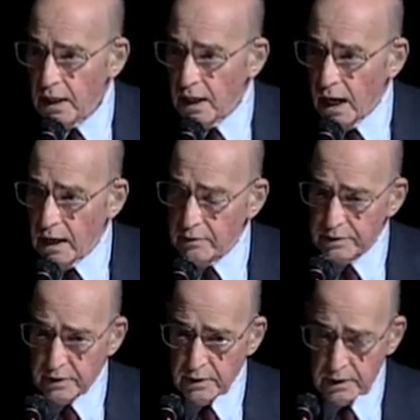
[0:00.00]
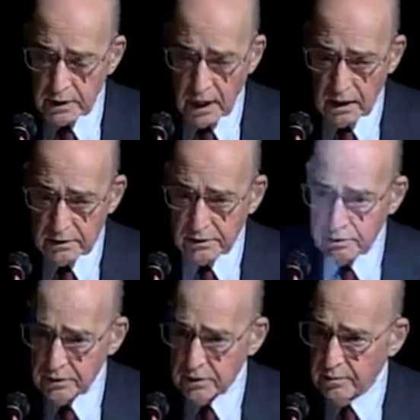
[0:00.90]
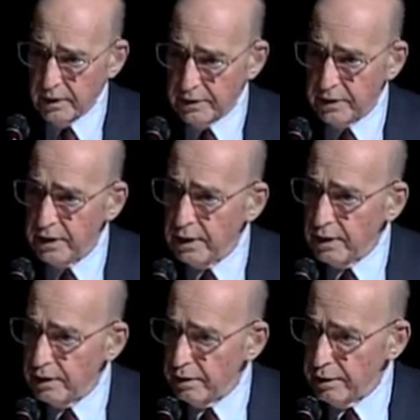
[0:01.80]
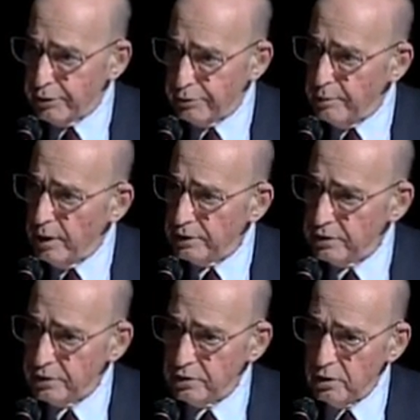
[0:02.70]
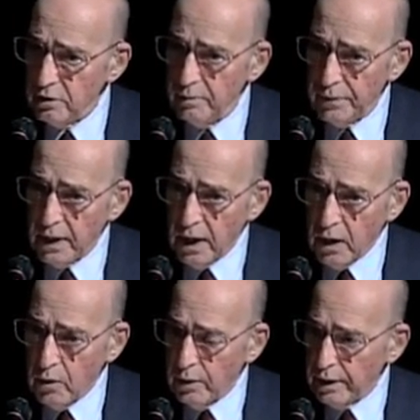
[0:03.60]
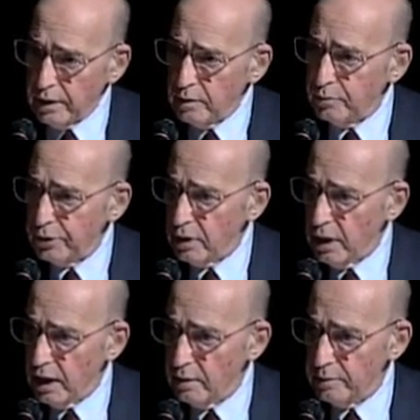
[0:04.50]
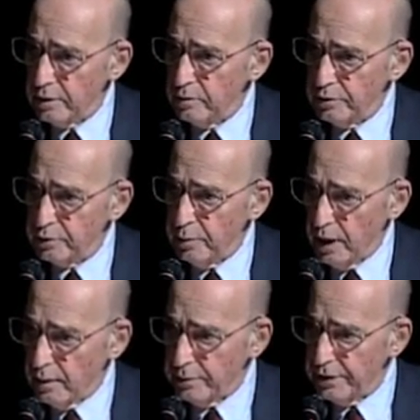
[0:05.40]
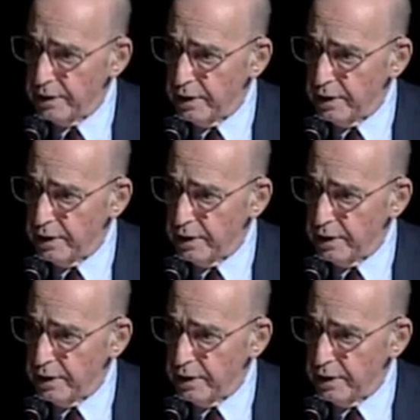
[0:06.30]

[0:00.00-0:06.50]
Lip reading: I was in college just about 3 months or so when Pearl Harbor was bombed.